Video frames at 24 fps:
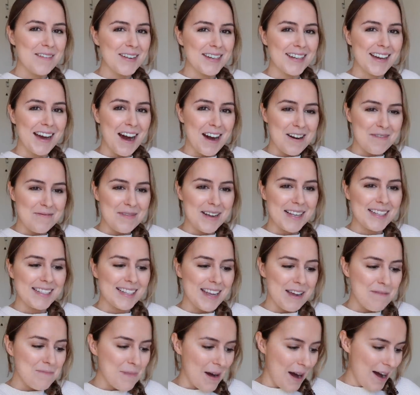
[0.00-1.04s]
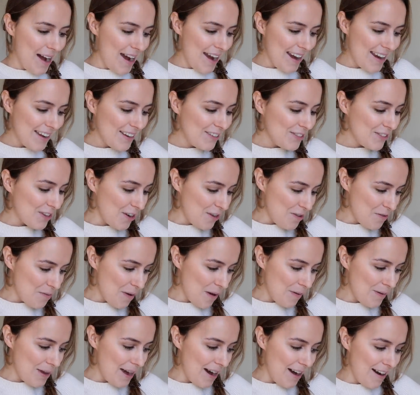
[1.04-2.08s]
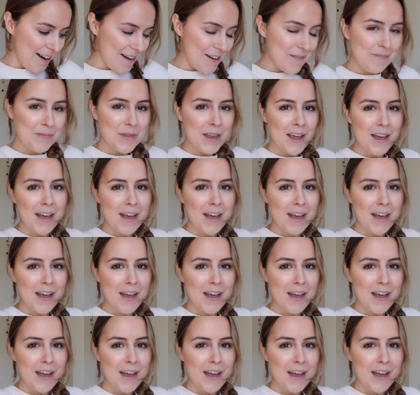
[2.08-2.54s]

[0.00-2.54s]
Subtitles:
would come and say bye, show you where we are.